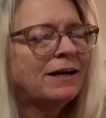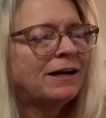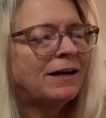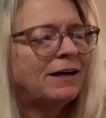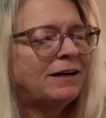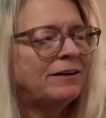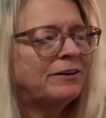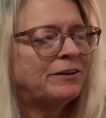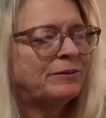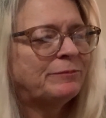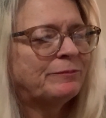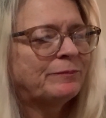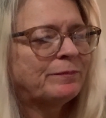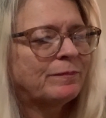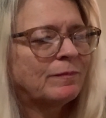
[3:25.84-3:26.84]

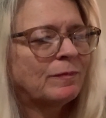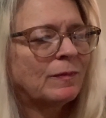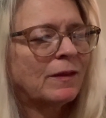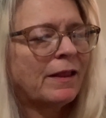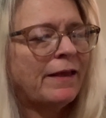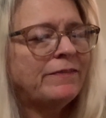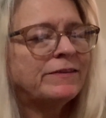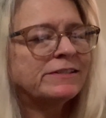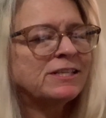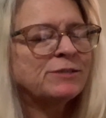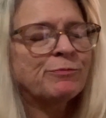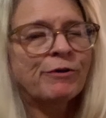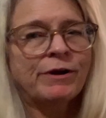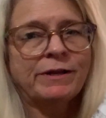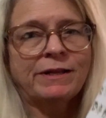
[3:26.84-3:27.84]
And this is
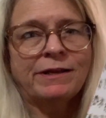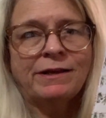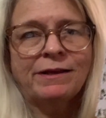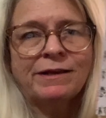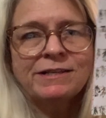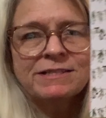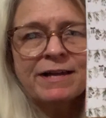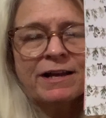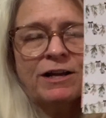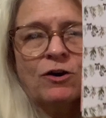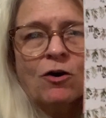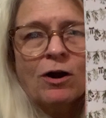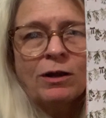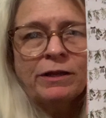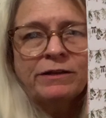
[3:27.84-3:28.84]
pretty. It's like a
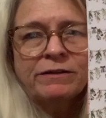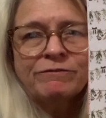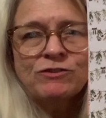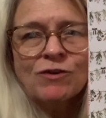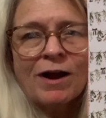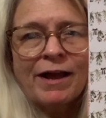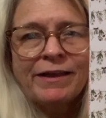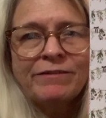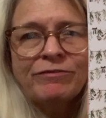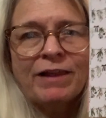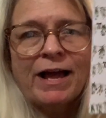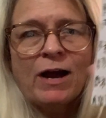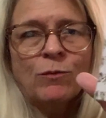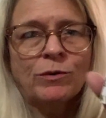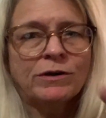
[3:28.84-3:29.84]
garland of drying
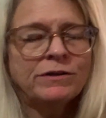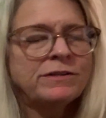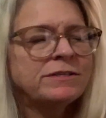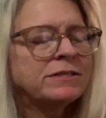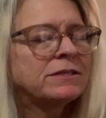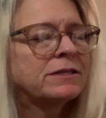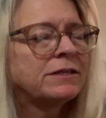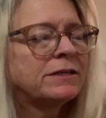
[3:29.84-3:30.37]
flowers.